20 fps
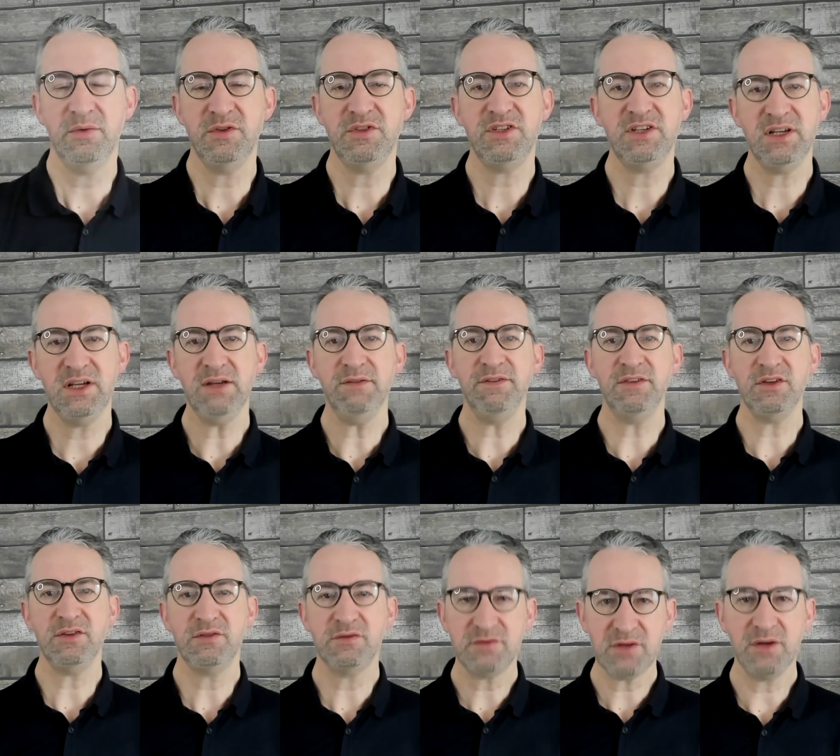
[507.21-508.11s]
achieve the
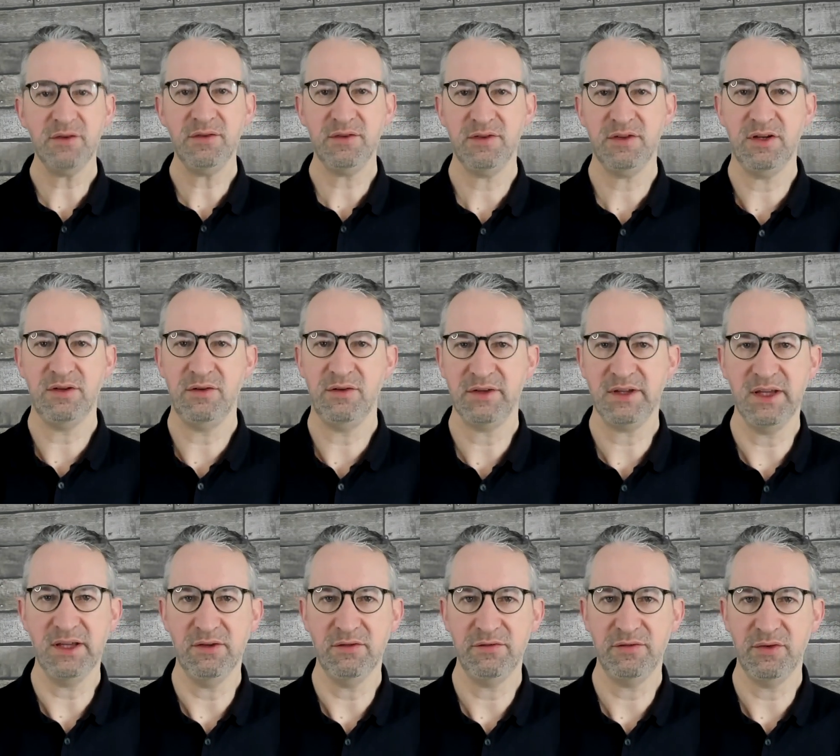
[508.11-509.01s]
growth you're
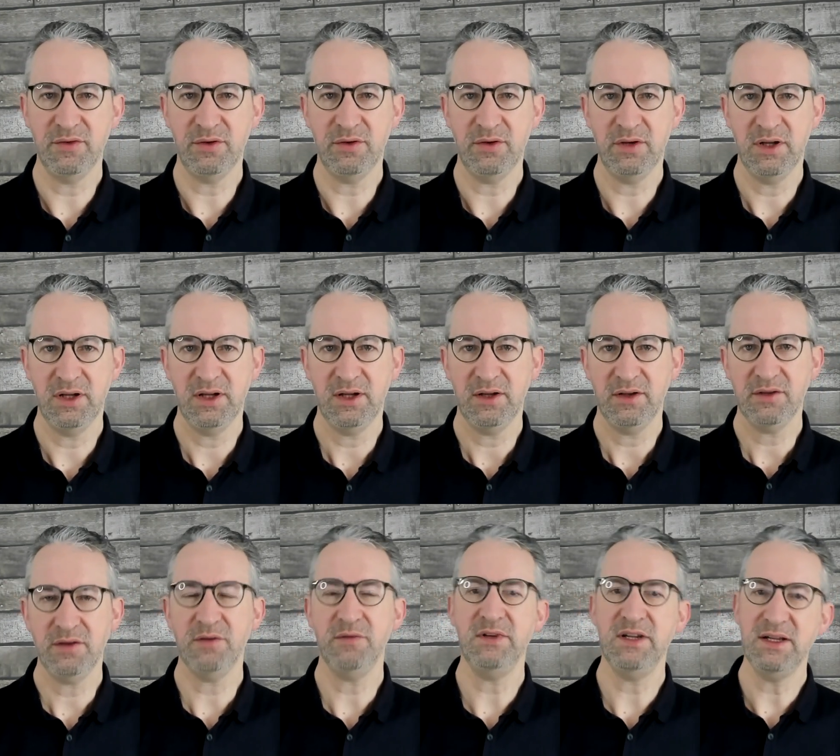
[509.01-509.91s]
looking for,
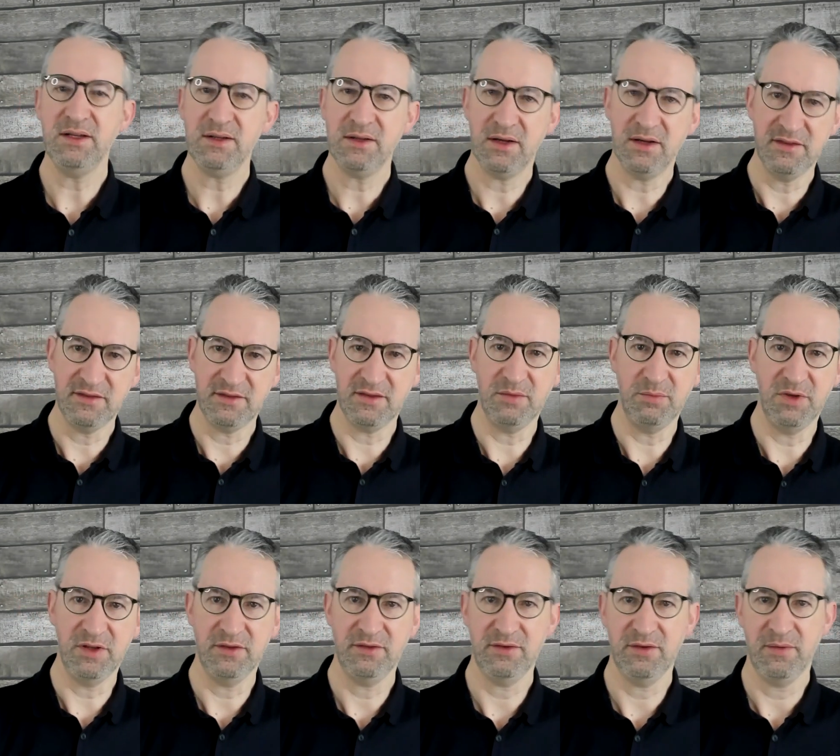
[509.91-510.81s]
you need
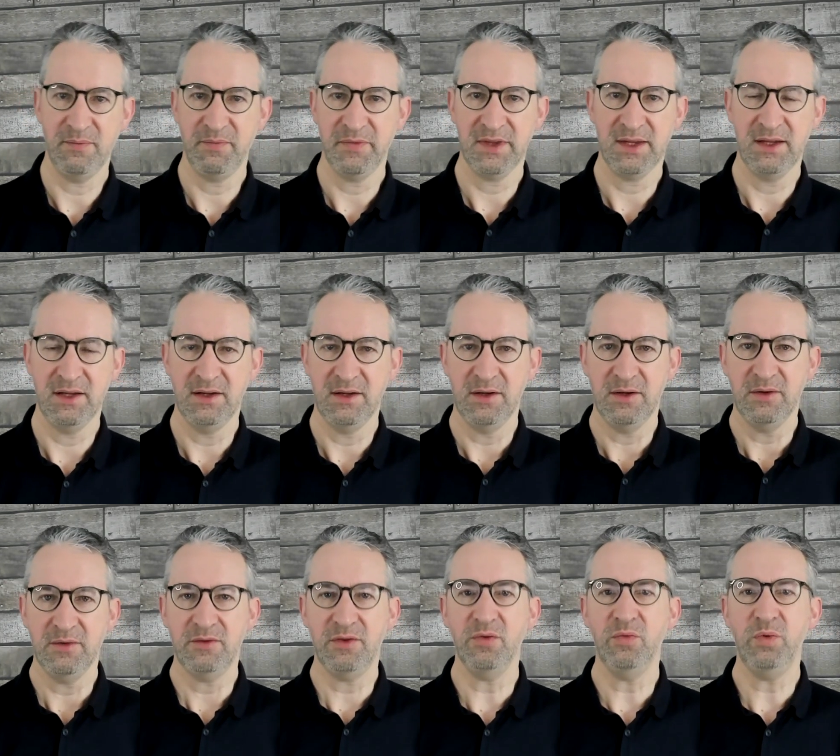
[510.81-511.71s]
customers.
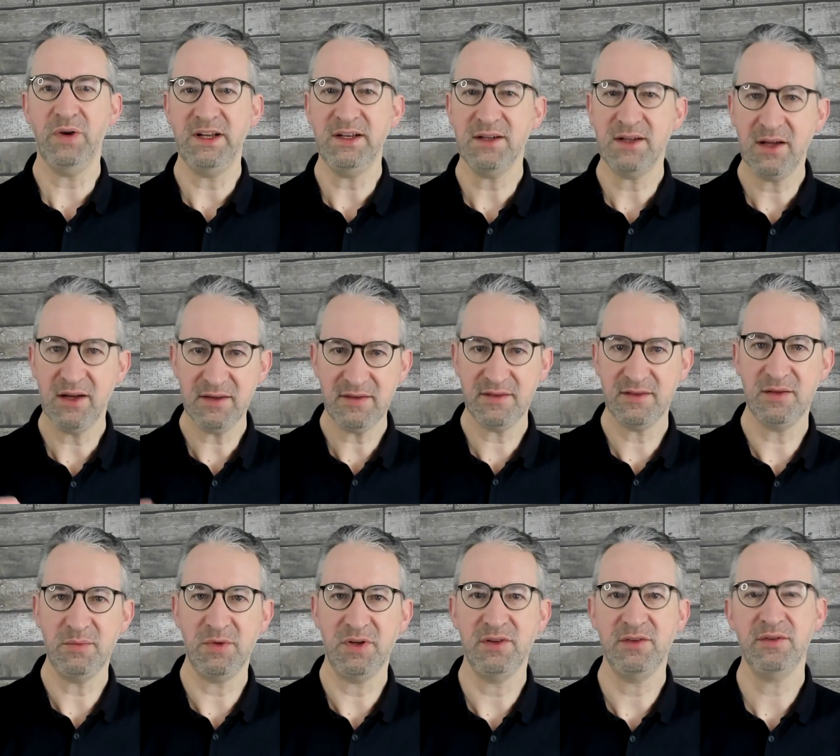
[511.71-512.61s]
To win
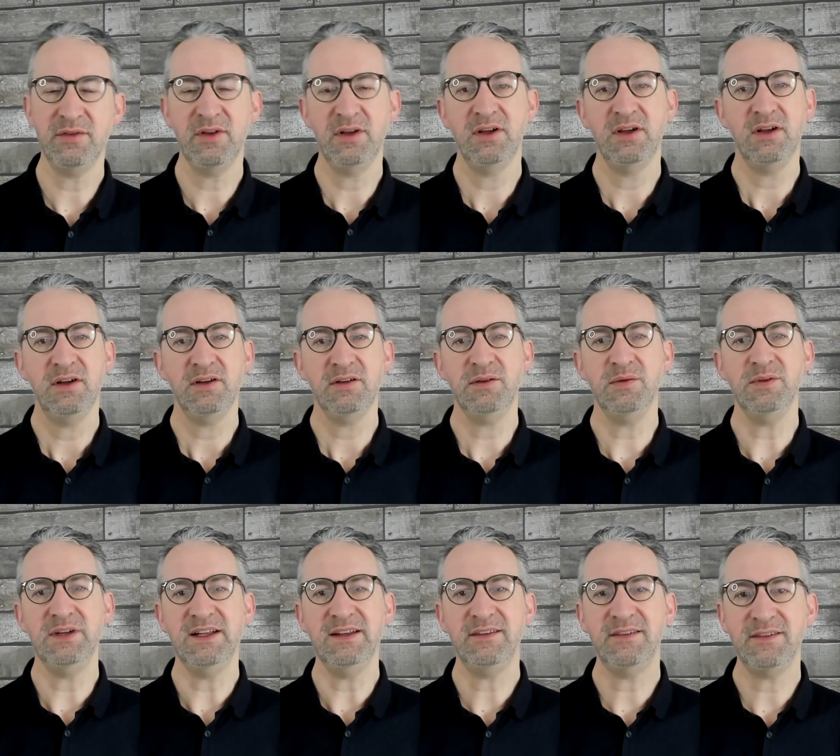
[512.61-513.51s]
customers, you
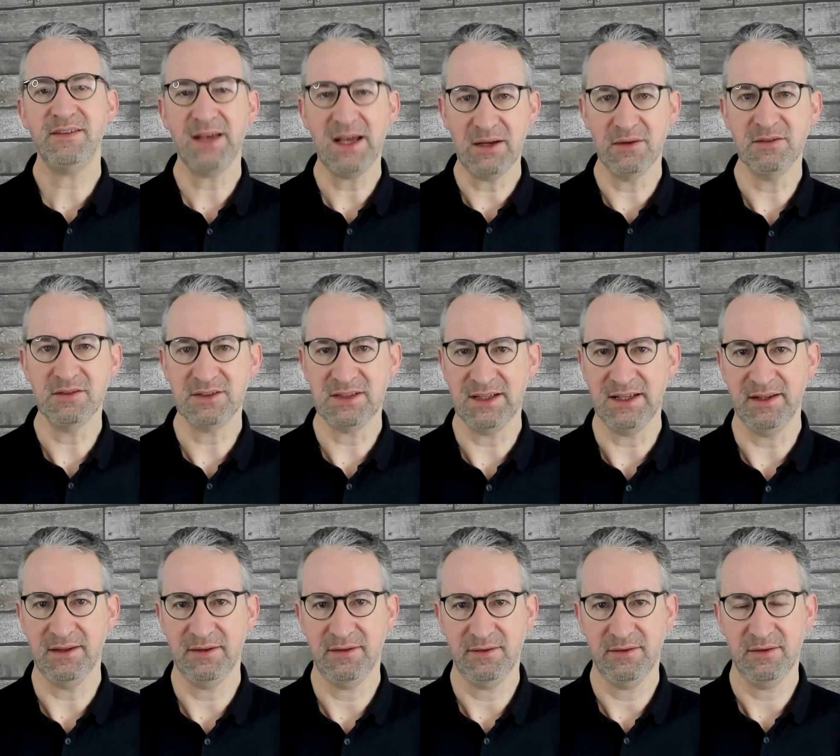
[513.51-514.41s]
need sales
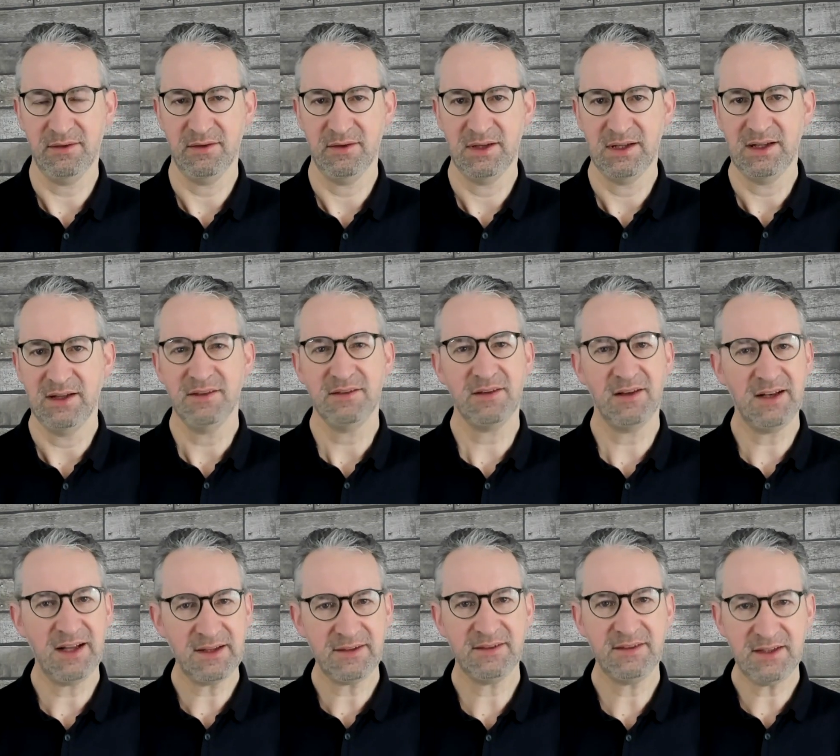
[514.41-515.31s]
leads. So
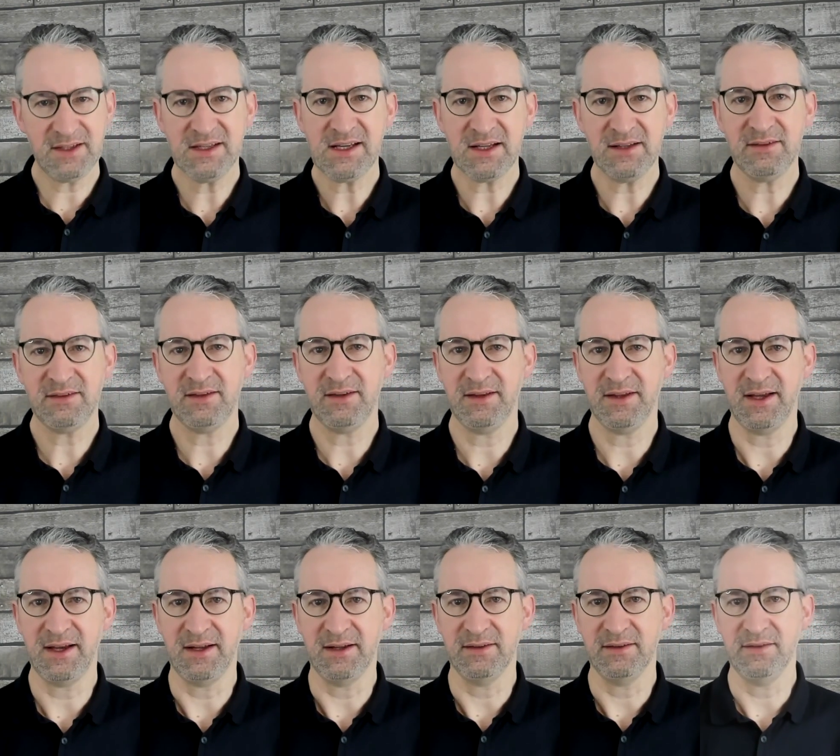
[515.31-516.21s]
let's dig into
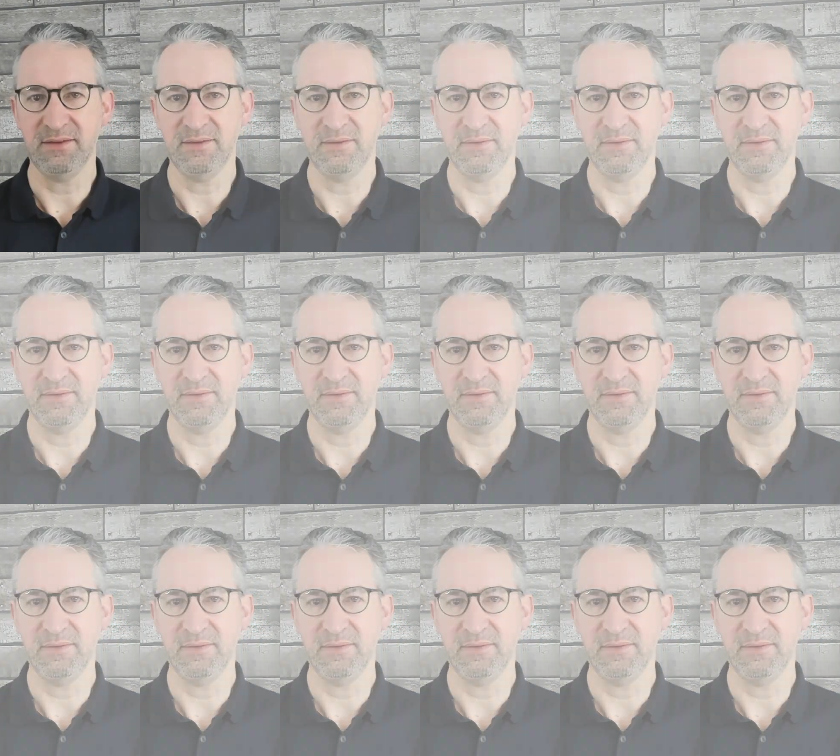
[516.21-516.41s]
that.